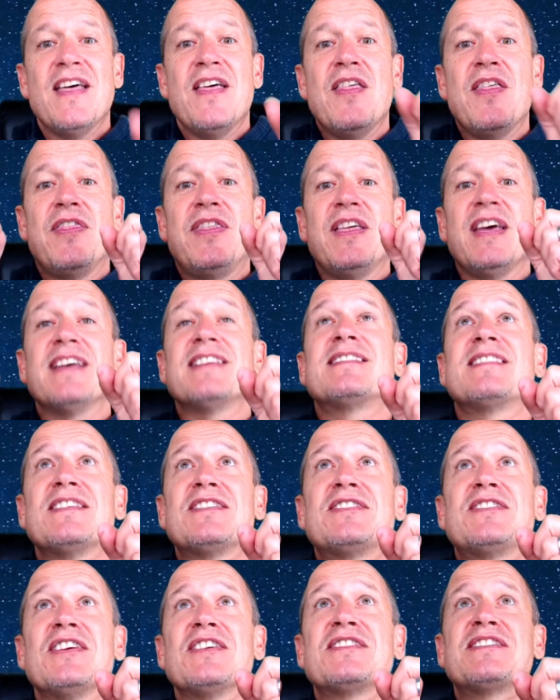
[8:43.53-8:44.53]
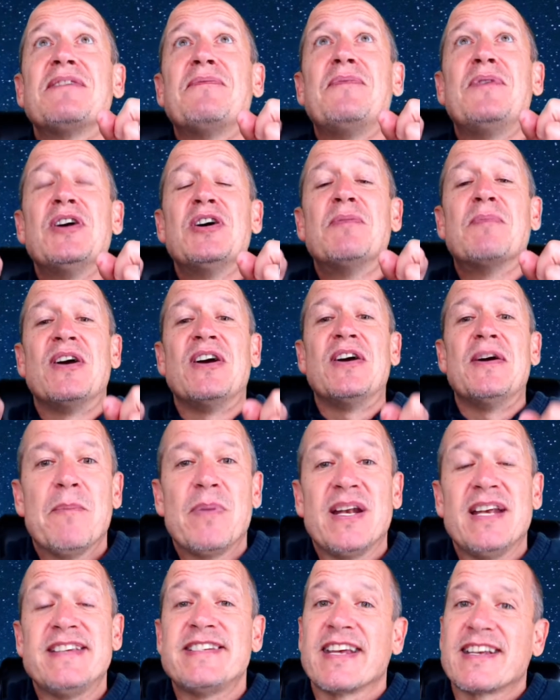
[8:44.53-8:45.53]
this is just a rumor,
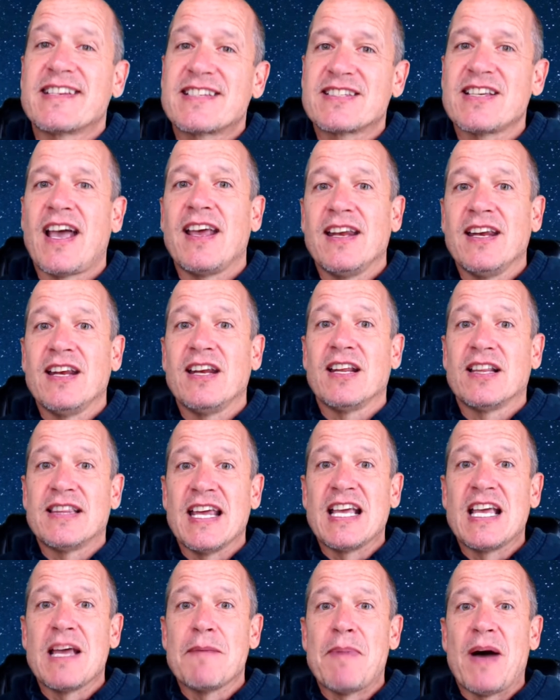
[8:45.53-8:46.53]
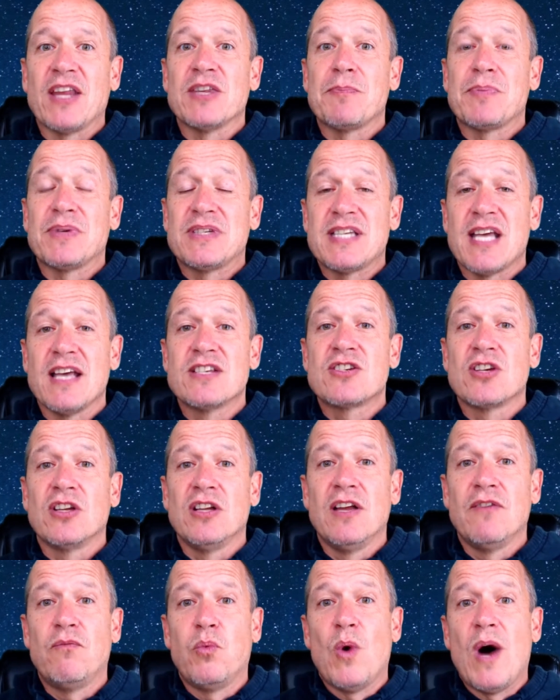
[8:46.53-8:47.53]
but it's exciting to think about the
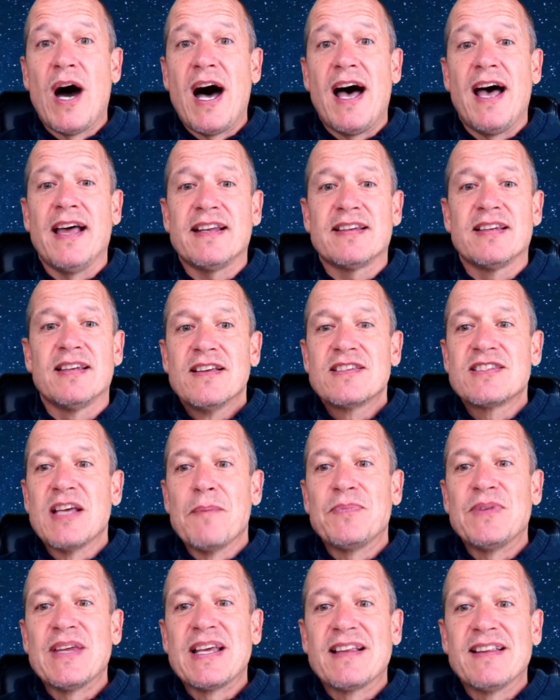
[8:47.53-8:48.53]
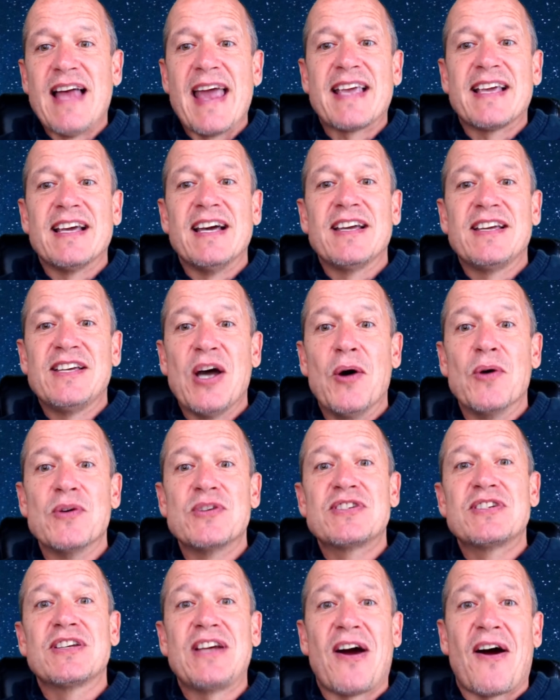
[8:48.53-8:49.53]
potential of what something like a
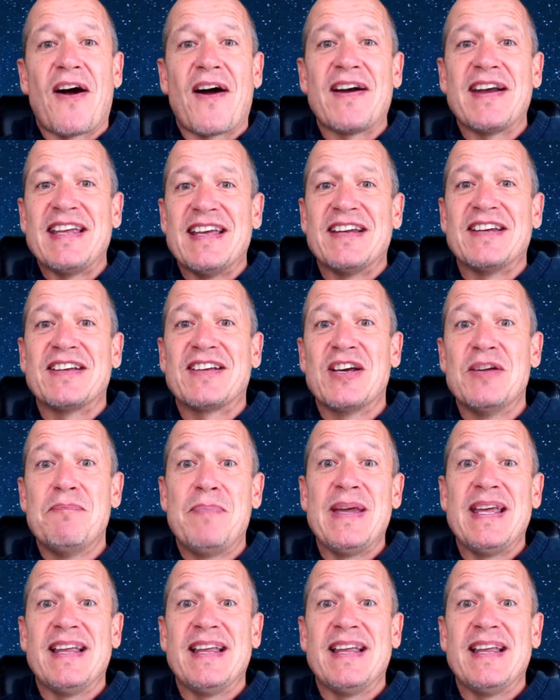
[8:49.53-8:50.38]
ghost guardian could be